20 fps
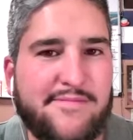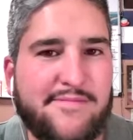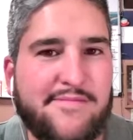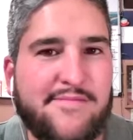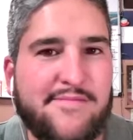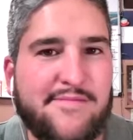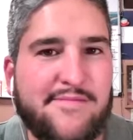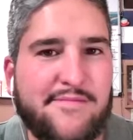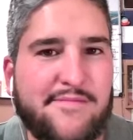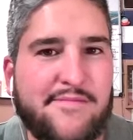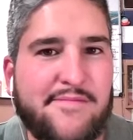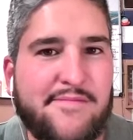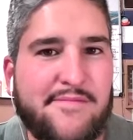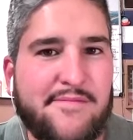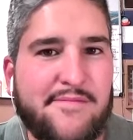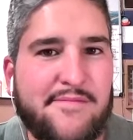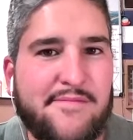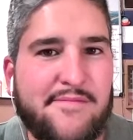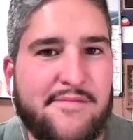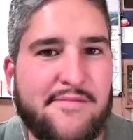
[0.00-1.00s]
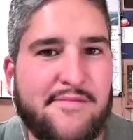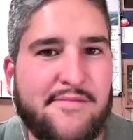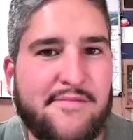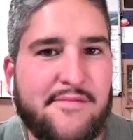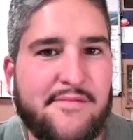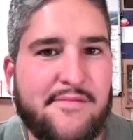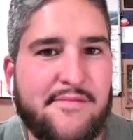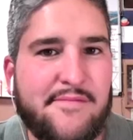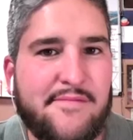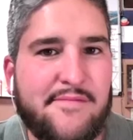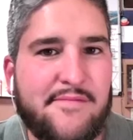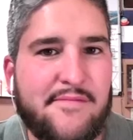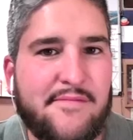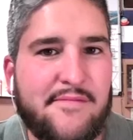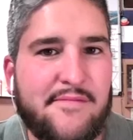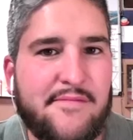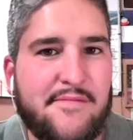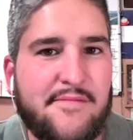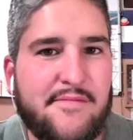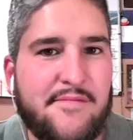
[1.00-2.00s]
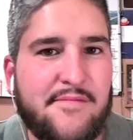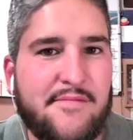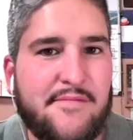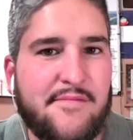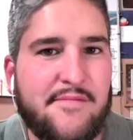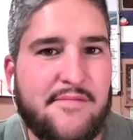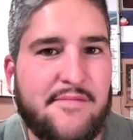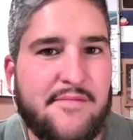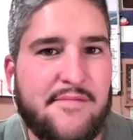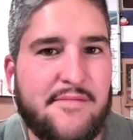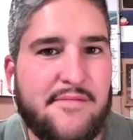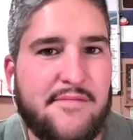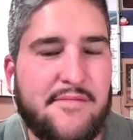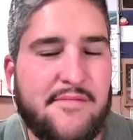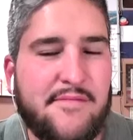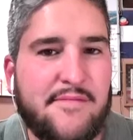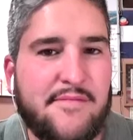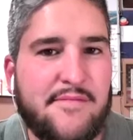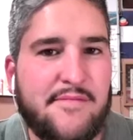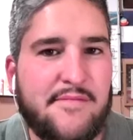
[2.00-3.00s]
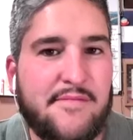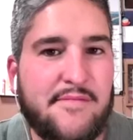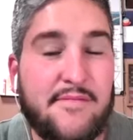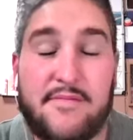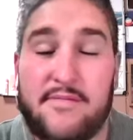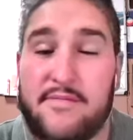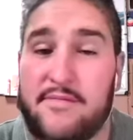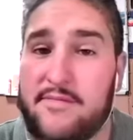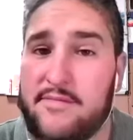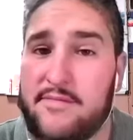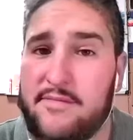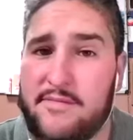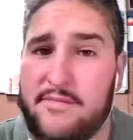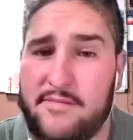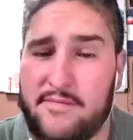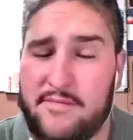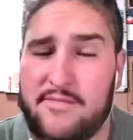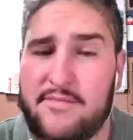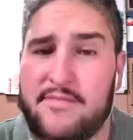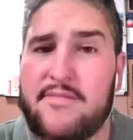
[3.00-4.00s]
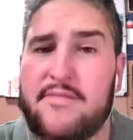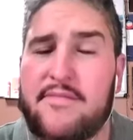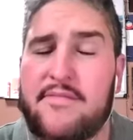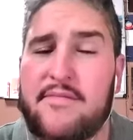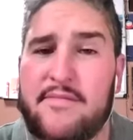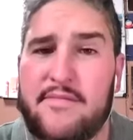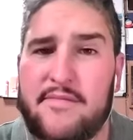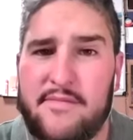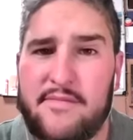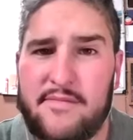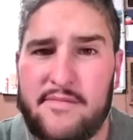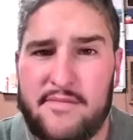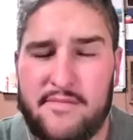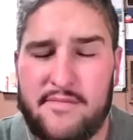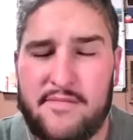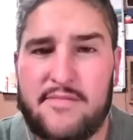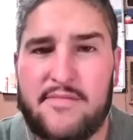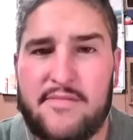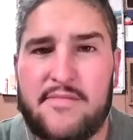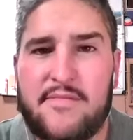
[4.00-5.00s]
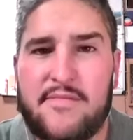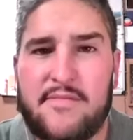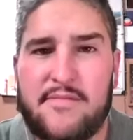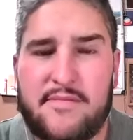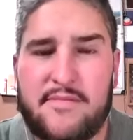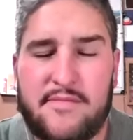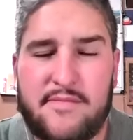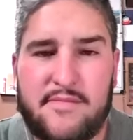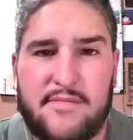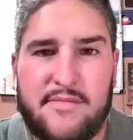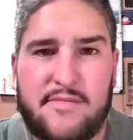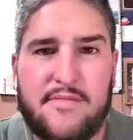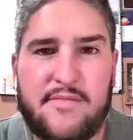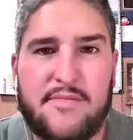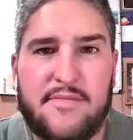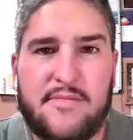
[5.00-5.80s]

(not speaking)